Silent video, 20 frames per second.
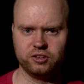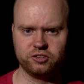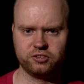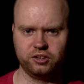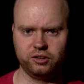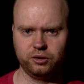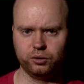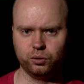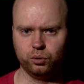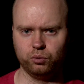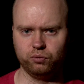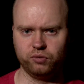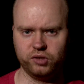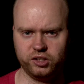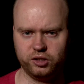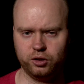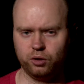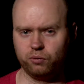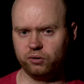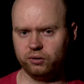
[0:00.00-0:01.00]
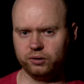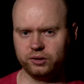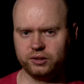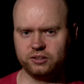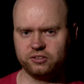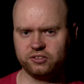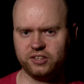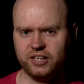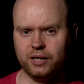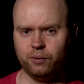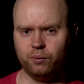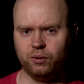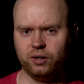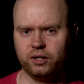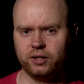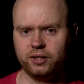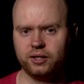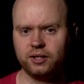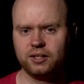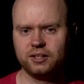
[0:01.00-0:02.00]
single video released that
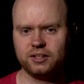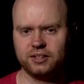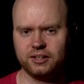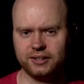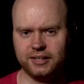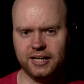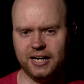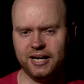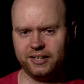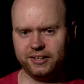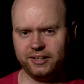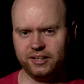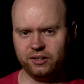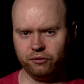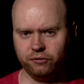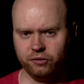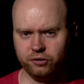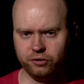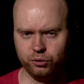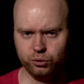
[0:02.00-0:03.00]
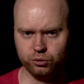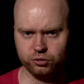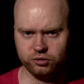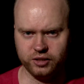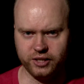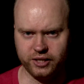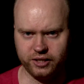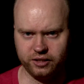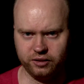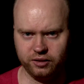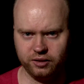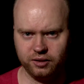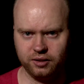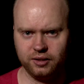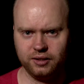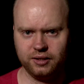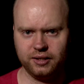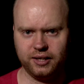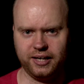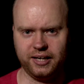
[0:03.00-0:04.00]
way. You got to get on the newsletter
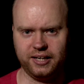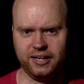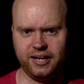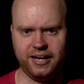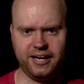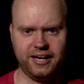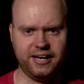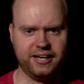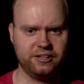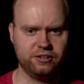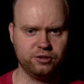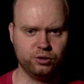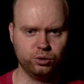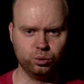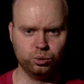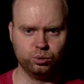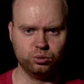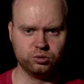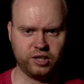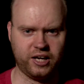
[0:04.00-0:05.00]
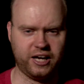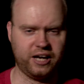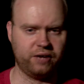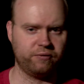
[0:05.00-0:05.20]
and add news at